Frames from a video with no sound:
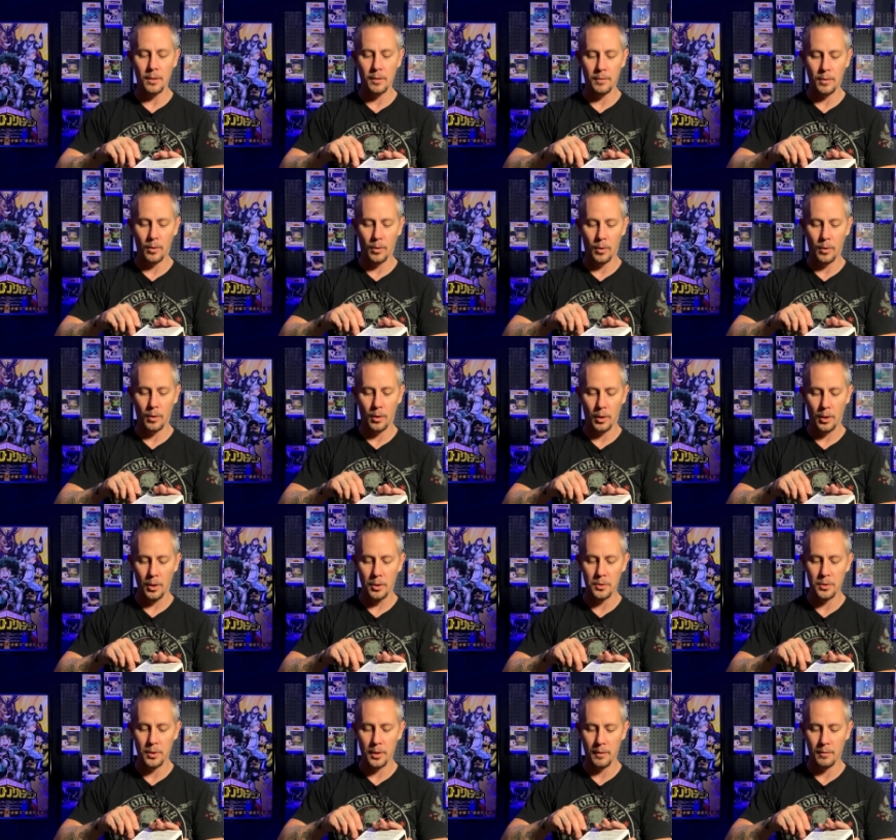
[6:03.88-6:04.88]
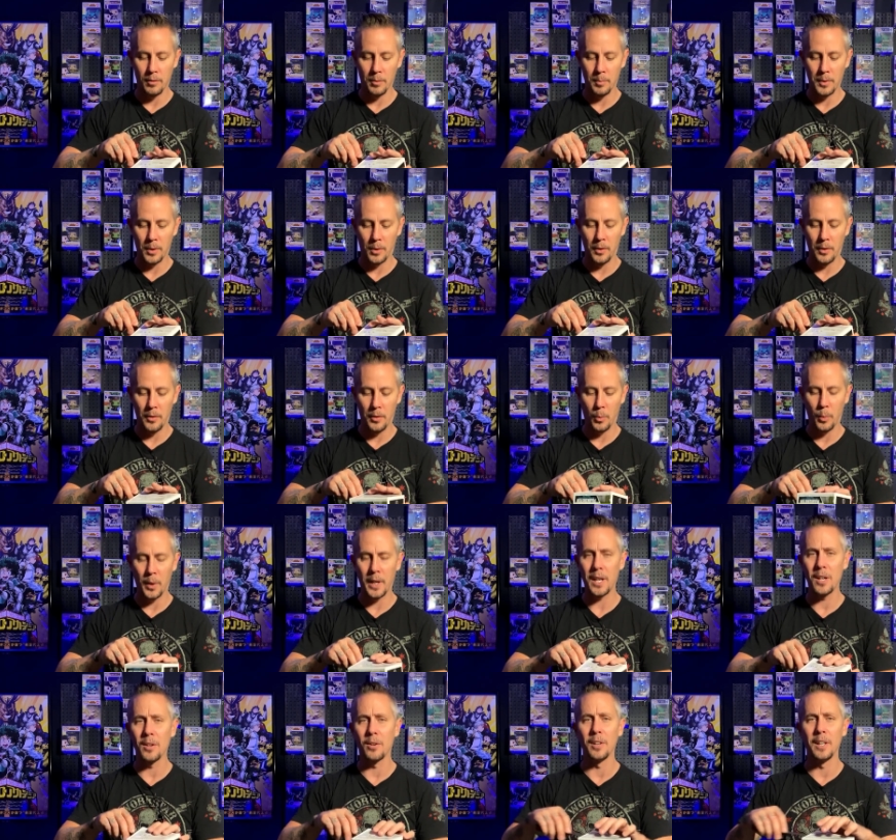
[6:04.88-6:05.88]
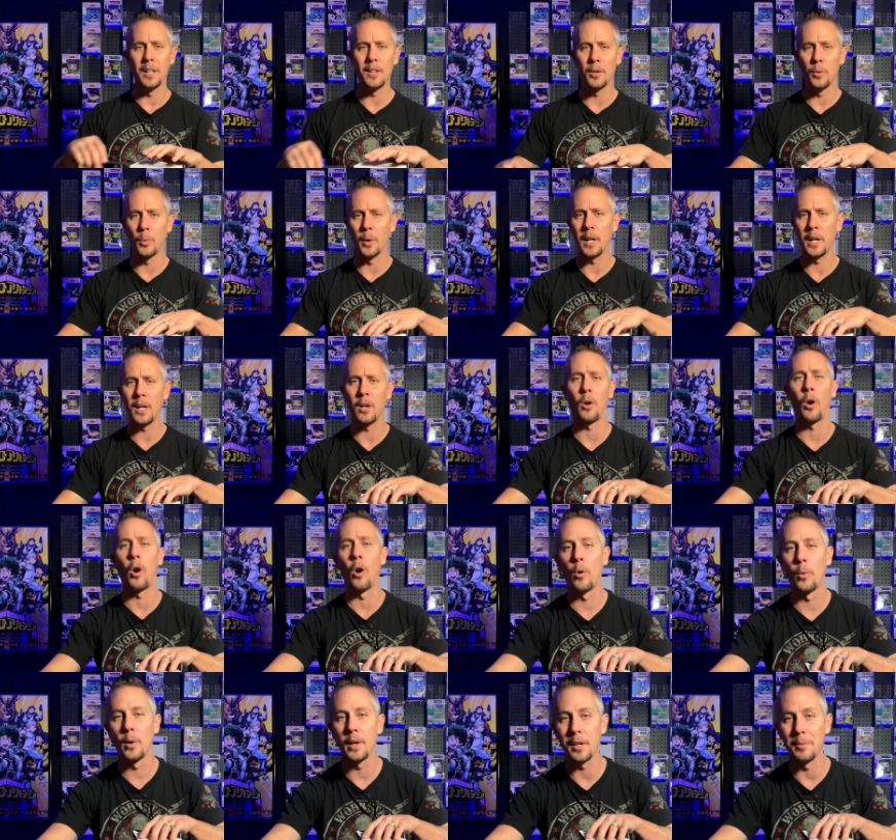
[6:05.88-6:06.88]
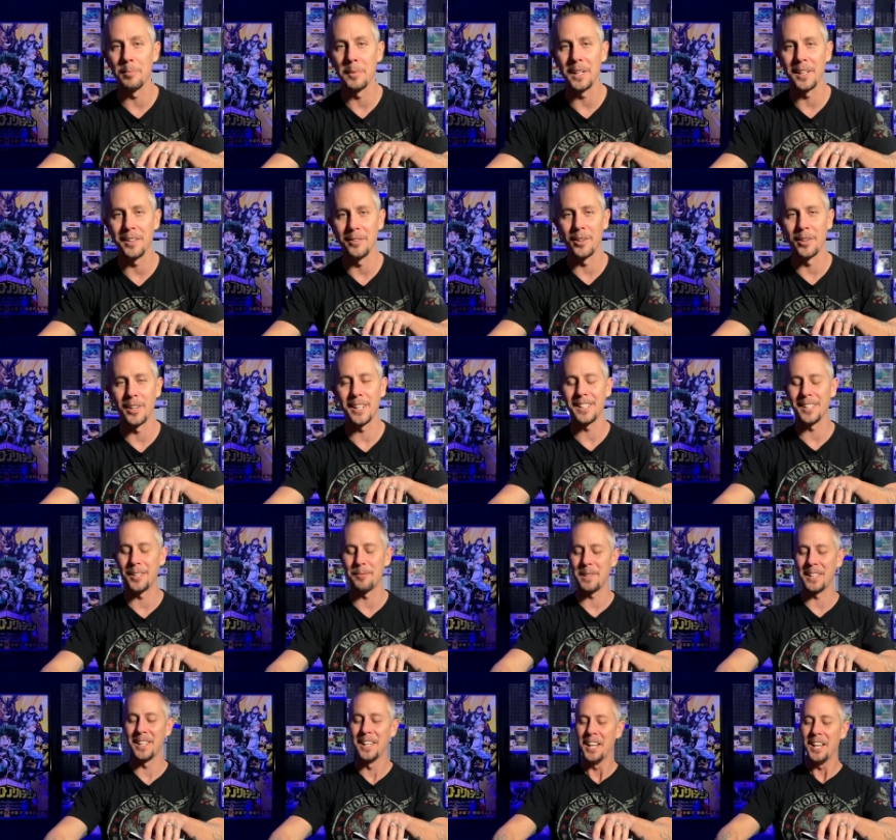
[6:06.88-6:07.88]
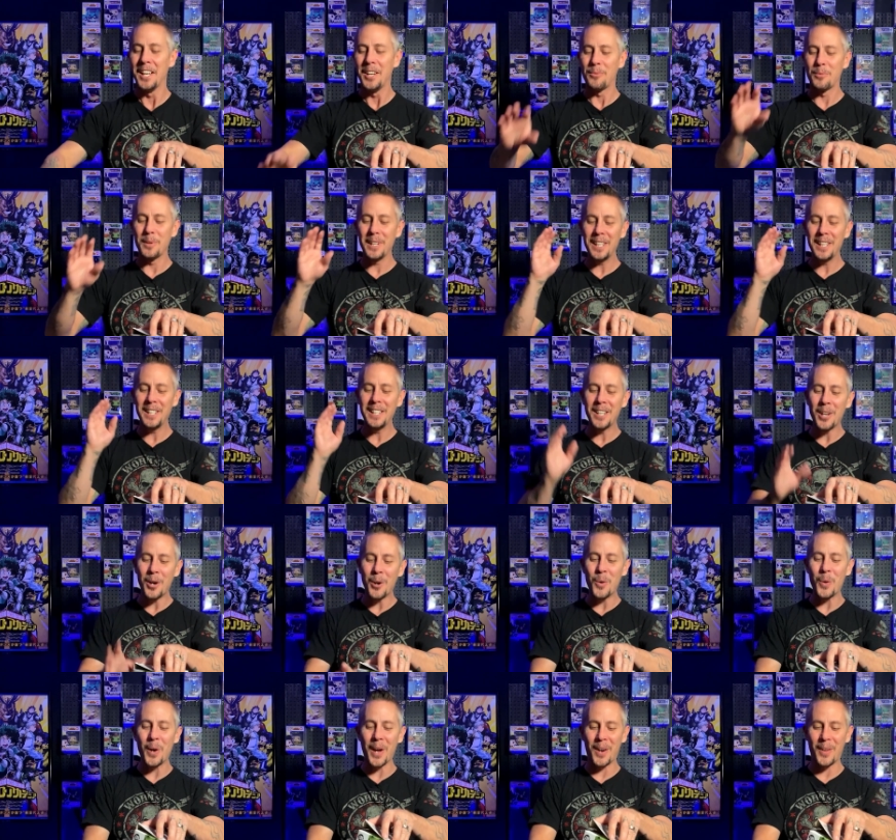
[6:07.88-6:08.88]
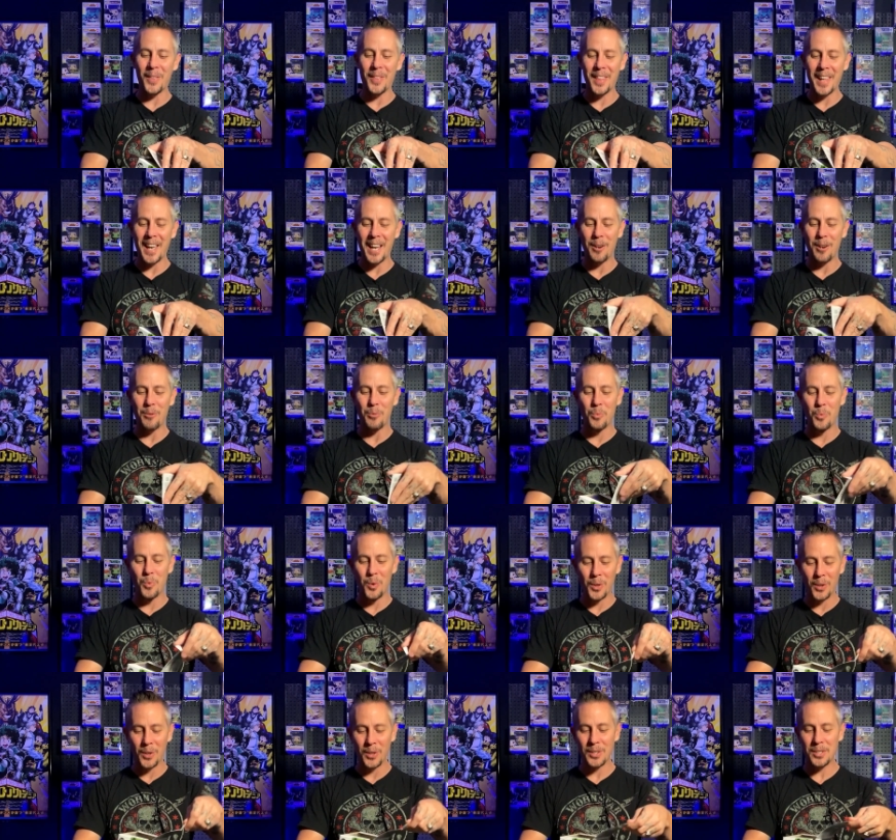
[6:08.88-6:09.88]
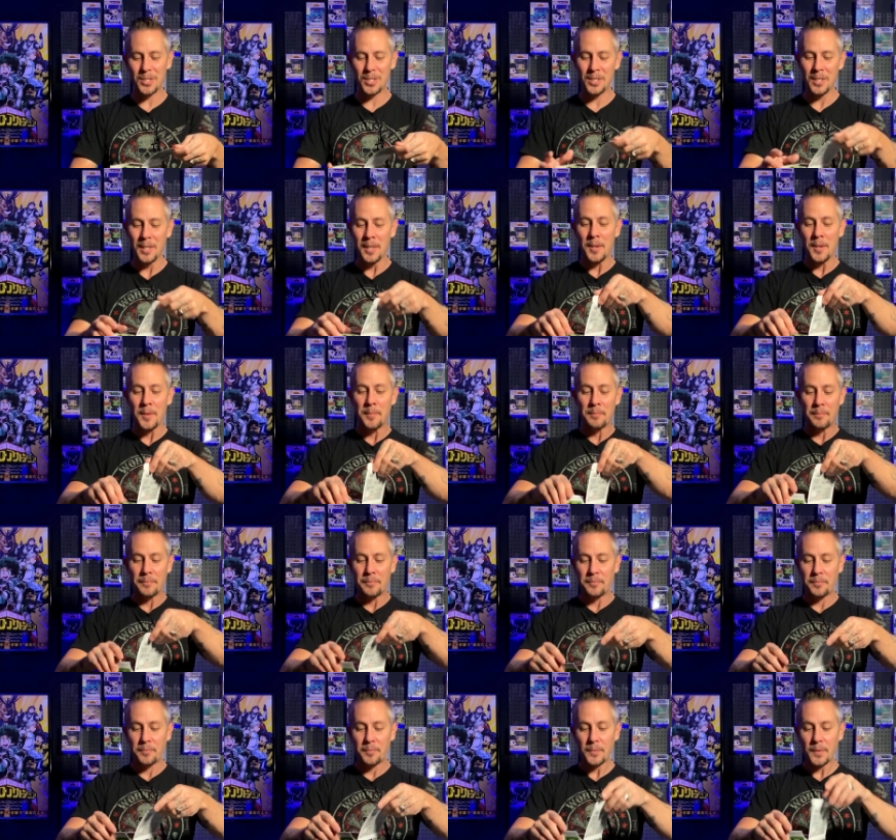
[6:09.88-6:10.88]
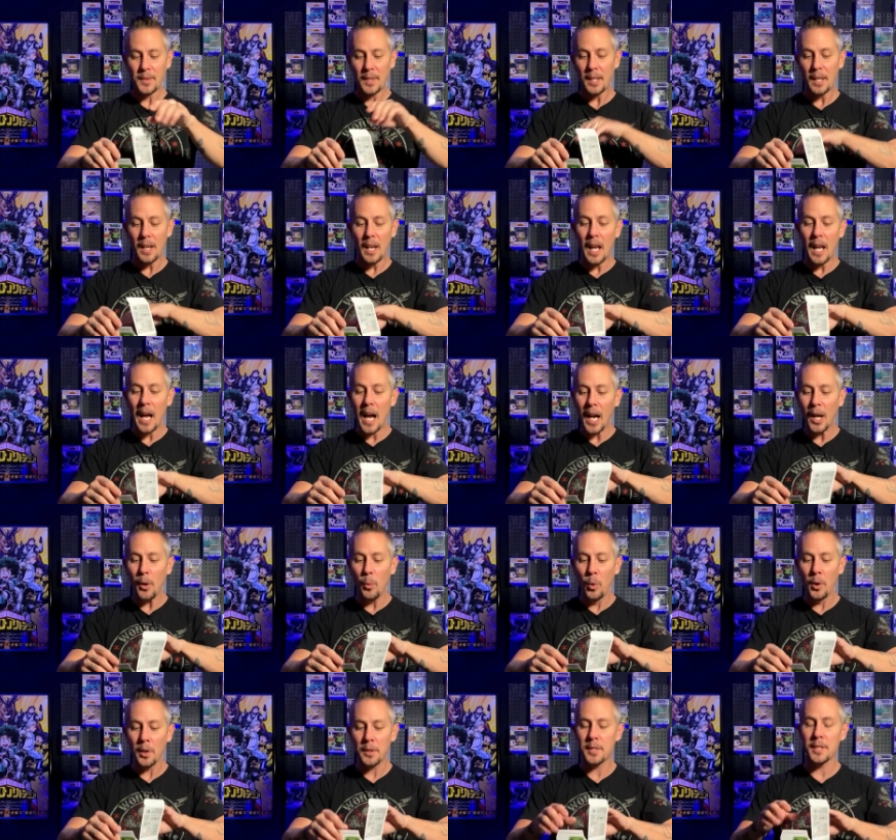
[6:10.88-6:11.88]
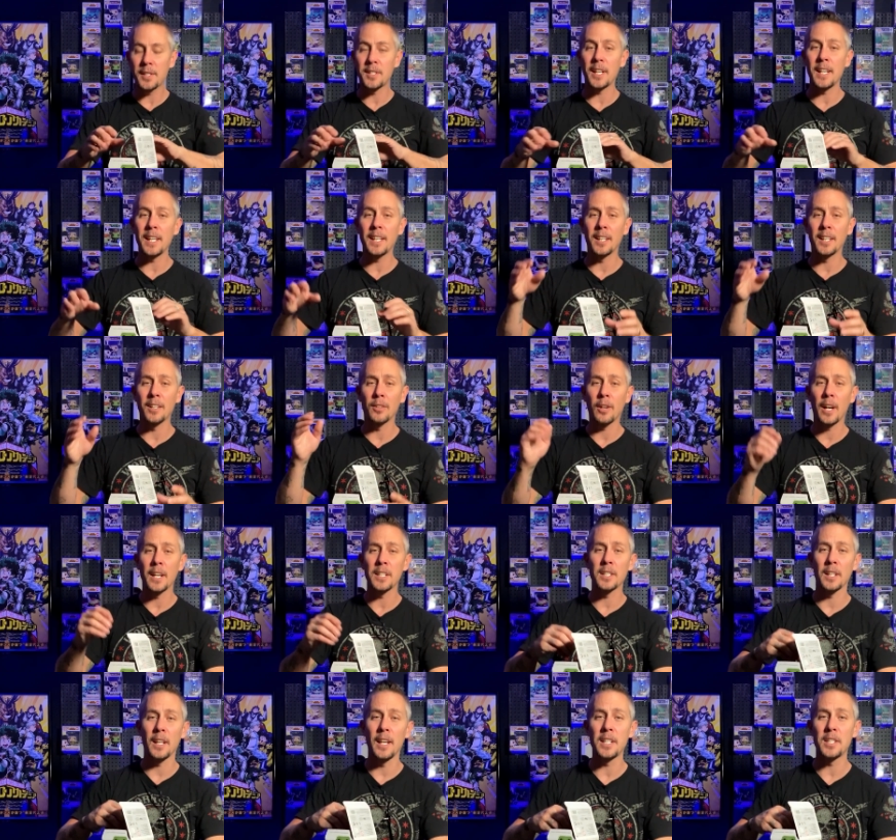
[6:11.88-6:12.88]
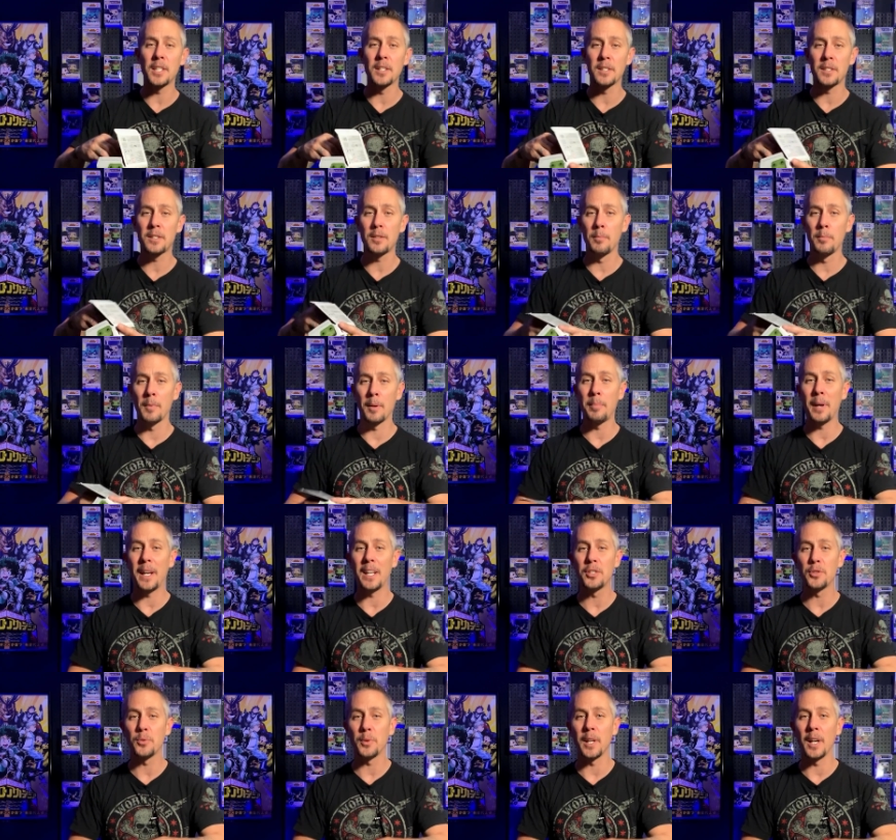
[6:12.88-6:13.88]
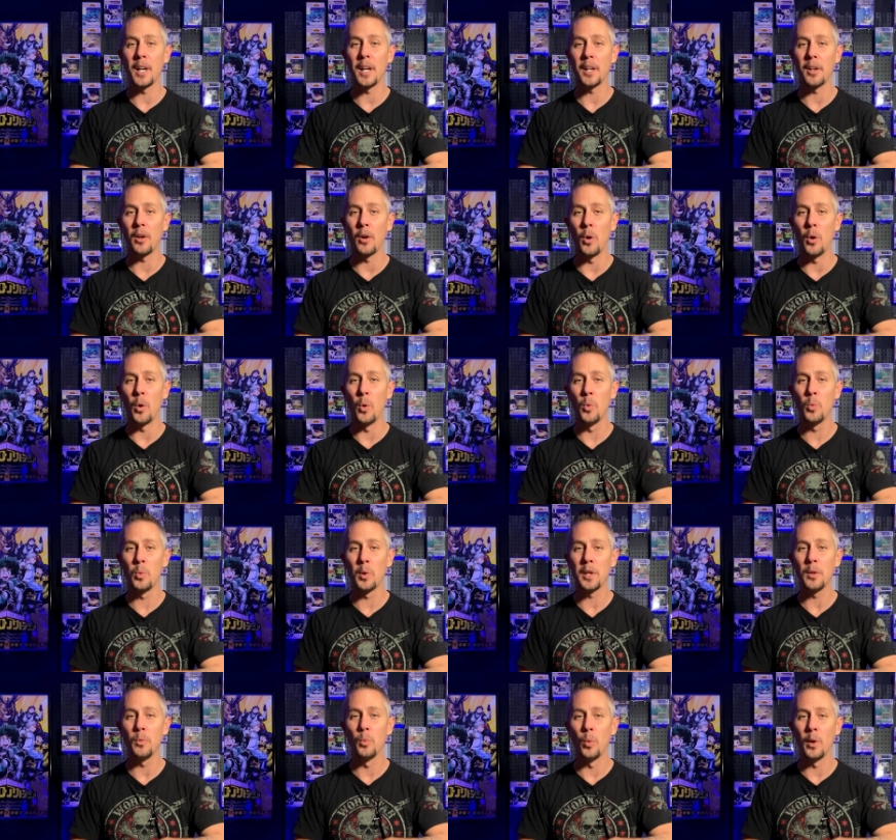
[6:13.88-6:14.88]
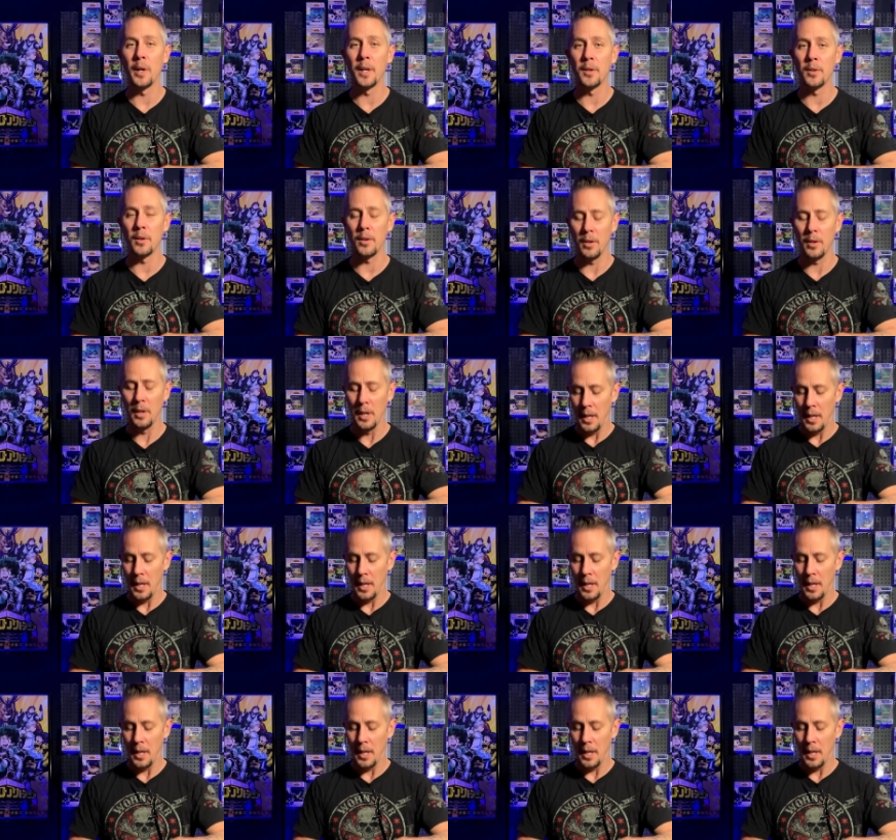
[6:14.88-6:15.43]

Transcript: or 100 of them on the way or in the way or already made, right? I mean, we know how that works. I want to say congratulations to my Patreon only winner.